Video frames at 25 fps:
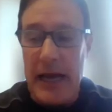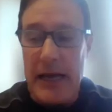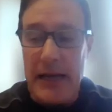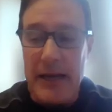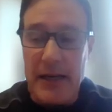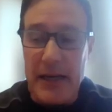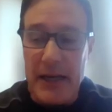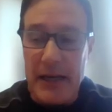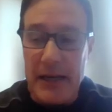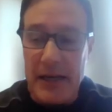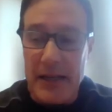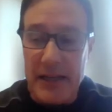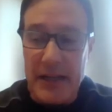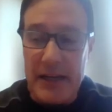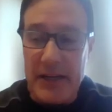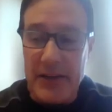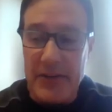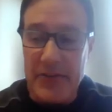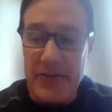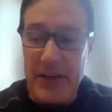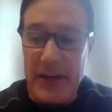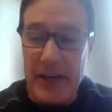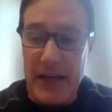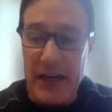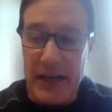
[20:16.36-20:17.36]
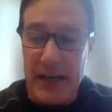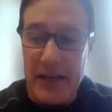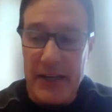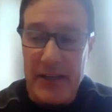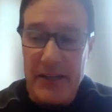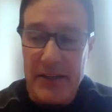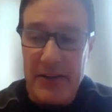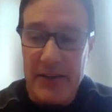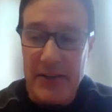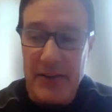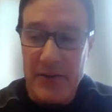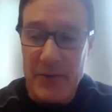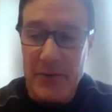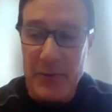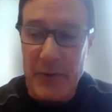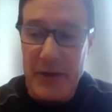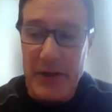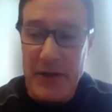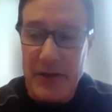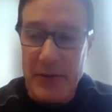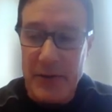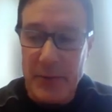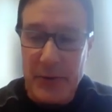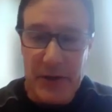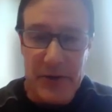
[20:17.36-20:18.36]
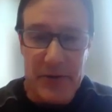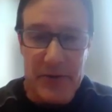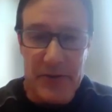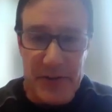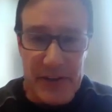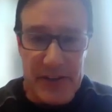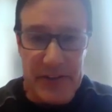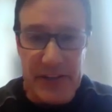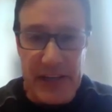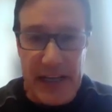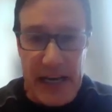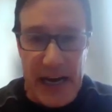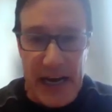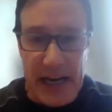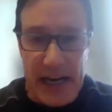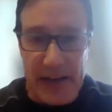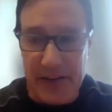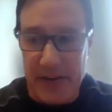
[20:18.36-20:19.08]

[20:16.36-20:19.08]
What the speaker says: and like I said, we use CTI.